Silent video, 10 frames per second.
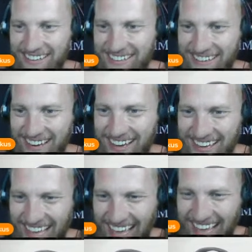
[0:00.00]

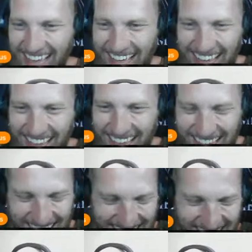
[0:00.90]
The
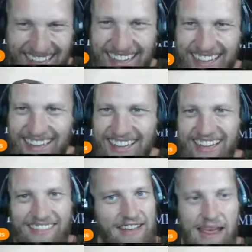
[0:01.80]

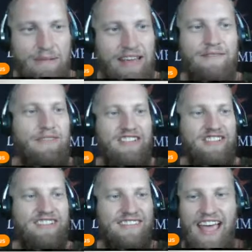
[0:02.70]
naming
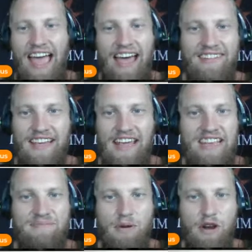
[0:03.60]
convention stands. It
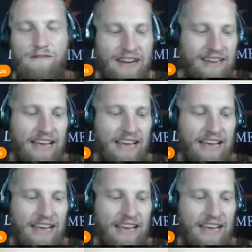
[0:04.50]
is perfect.